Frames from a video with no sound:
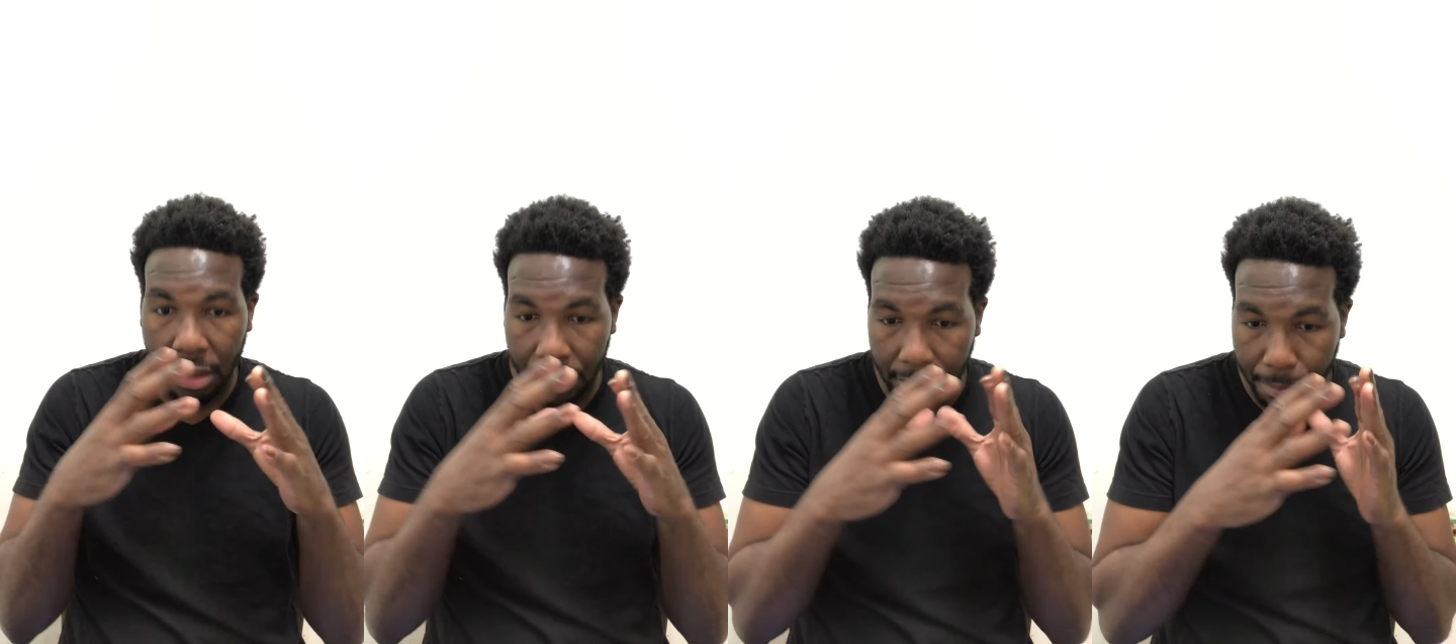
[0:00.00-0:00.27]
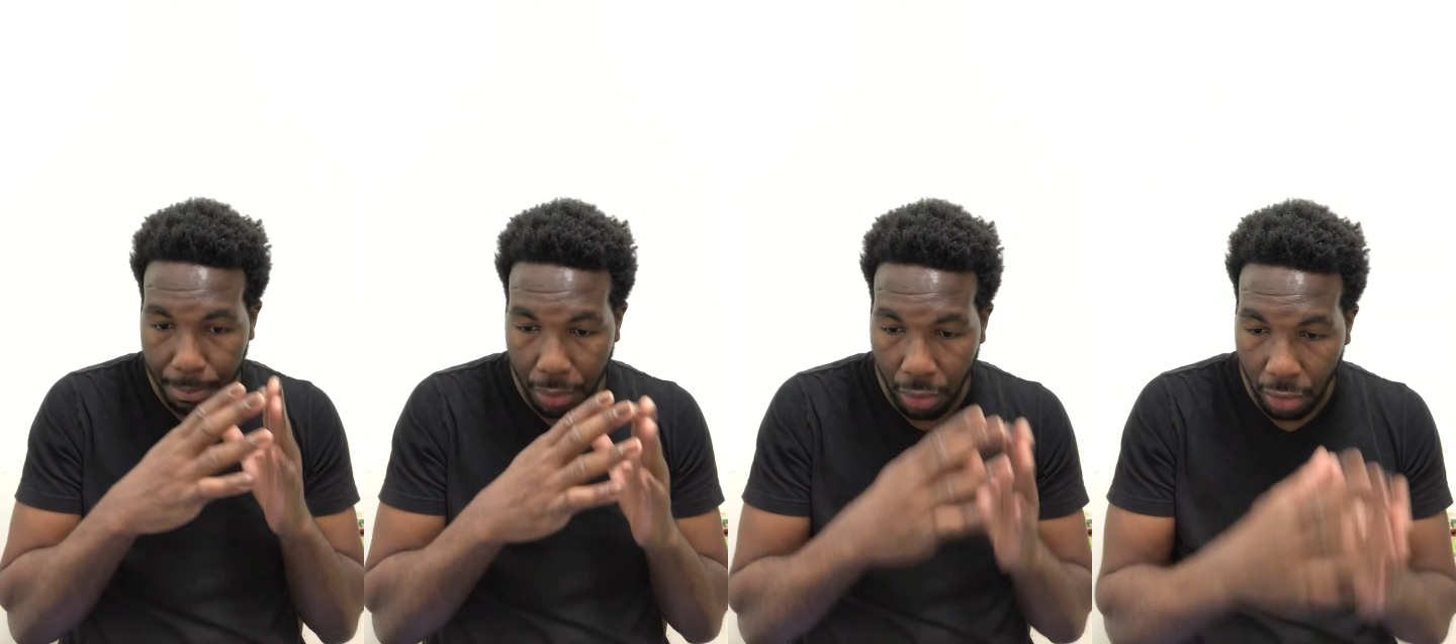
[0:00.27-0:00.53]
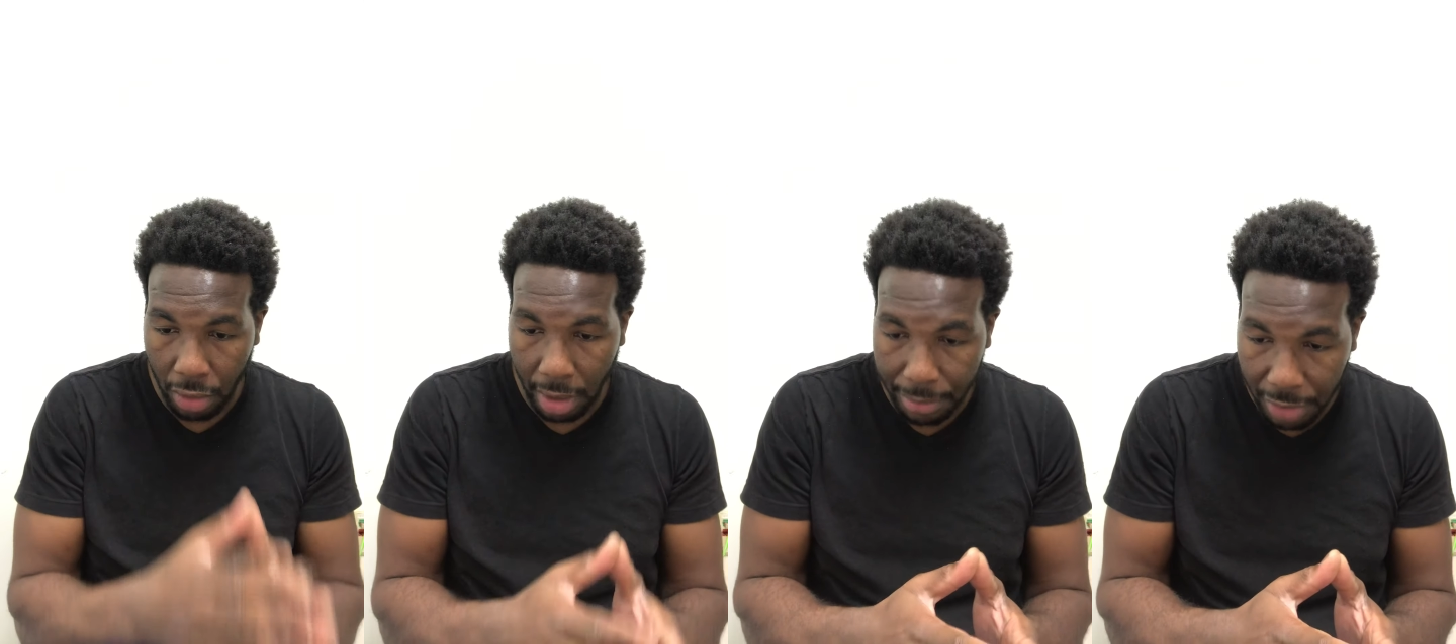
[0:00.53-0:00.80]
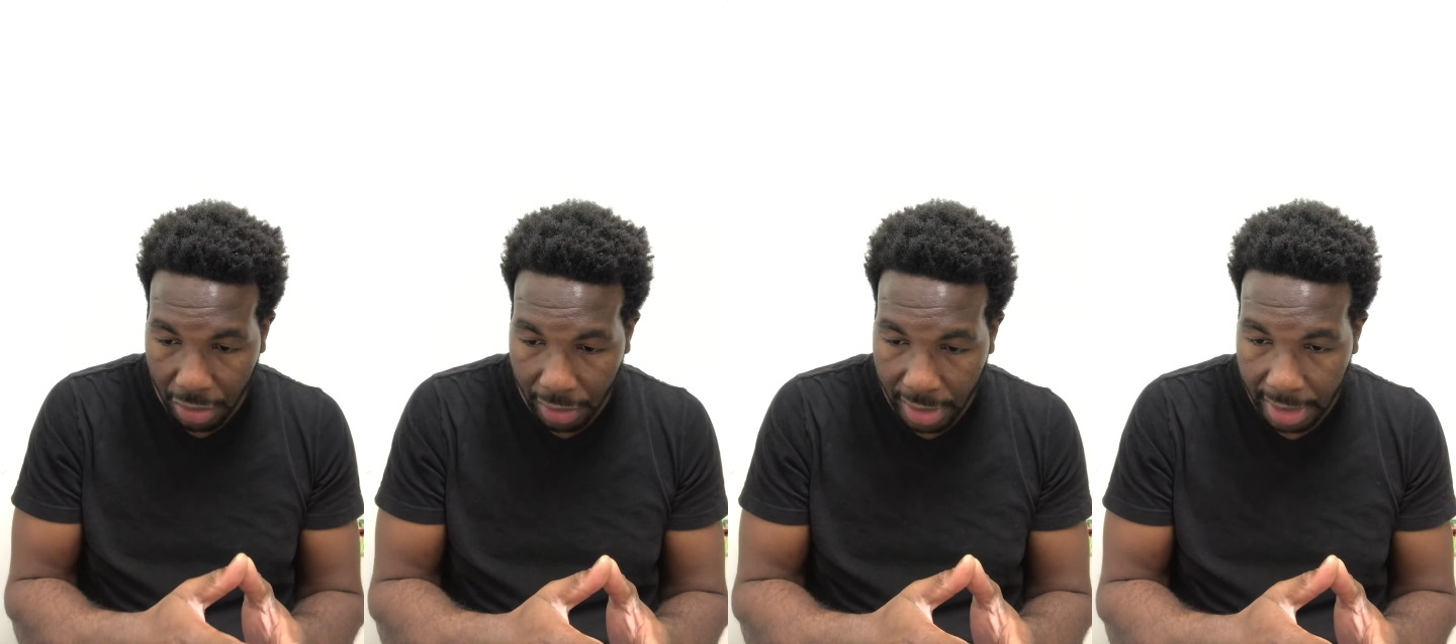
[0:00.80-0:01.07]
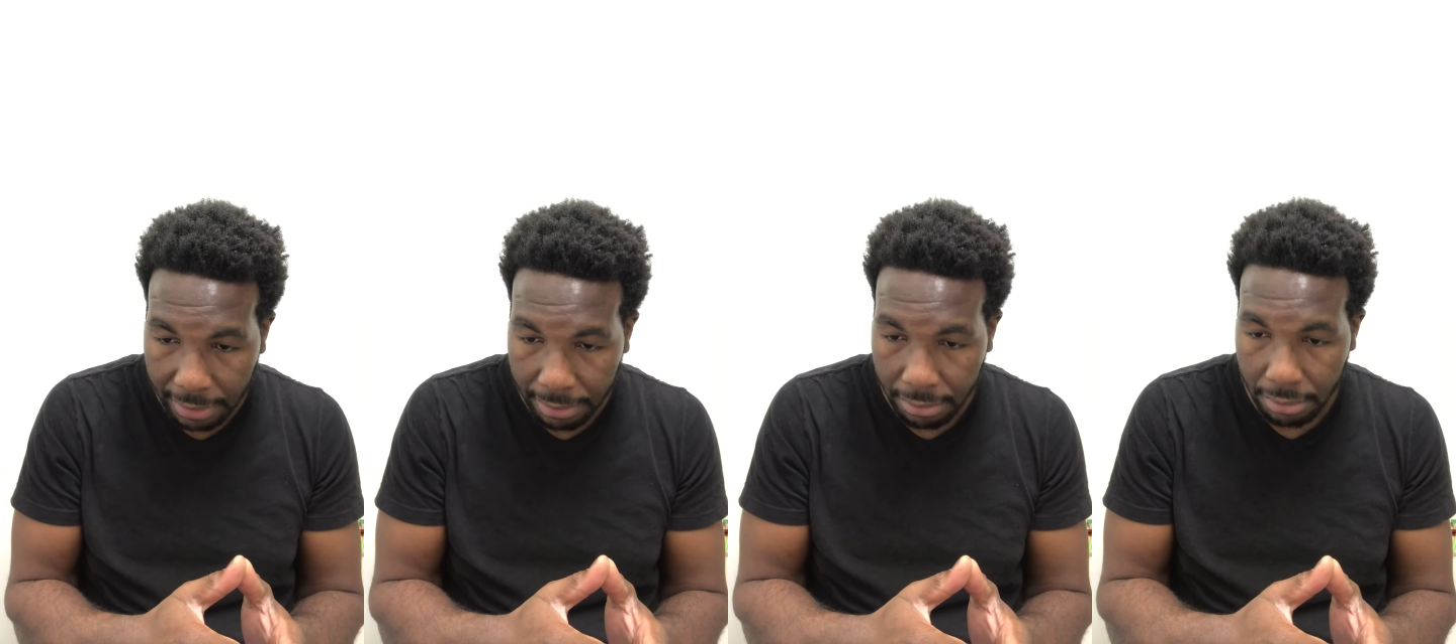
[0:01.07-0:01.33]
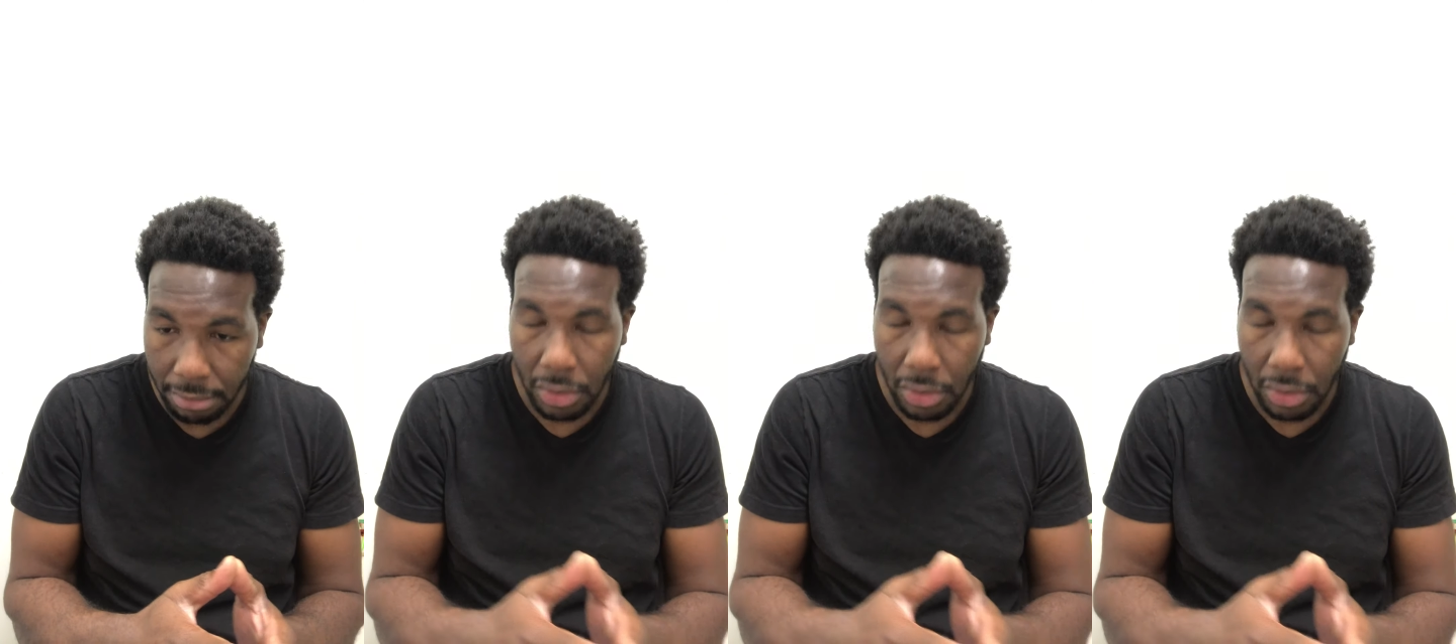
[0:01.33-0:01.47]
the program you're in,